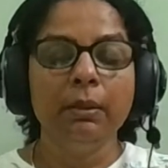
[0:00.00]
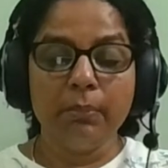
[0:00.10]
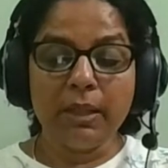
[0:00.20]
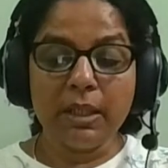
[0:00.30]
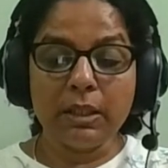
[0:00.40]

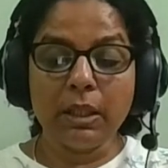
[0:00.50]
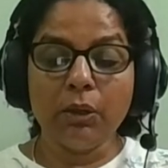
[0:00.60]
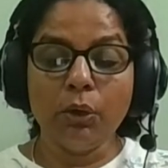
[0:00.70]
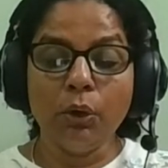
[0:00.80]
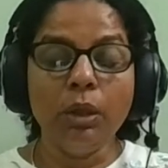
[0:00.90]
meeting
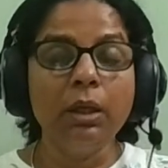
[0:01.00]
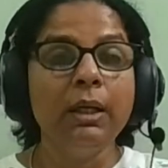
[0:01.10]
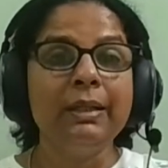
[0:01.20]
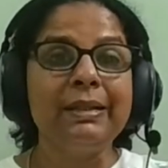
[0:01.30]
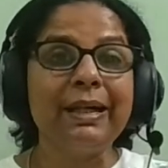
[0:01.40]
on
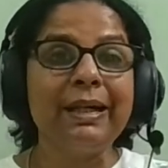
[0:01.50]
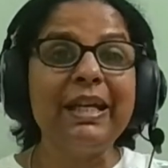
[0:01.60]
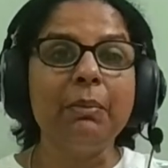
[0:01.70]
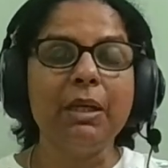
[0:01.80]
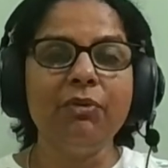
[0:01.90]

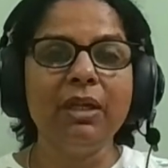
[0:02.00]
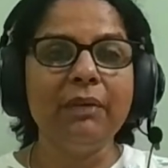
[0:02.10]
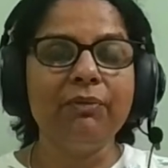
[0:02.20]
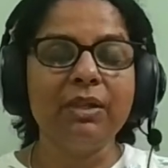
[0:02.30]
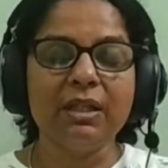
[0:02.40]
time even
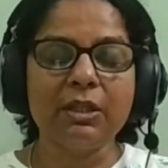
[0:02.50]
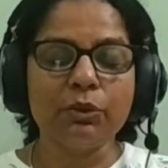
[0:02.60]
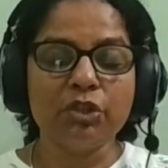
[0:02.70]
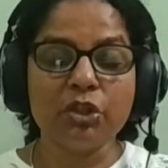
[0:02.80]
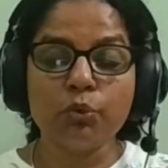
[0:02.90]
if it is
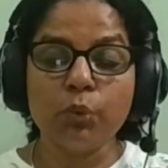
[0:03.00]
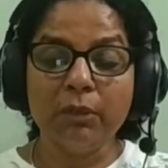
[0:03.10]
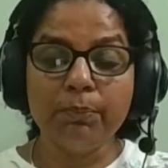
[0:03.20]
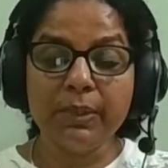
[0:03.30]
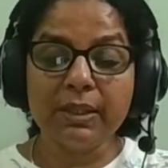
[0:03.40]
just
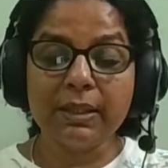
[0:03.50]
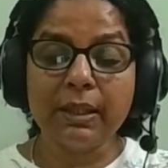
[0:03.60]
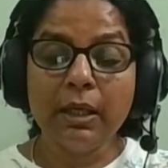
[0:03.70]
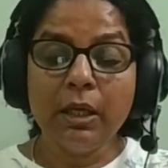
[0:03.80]
one person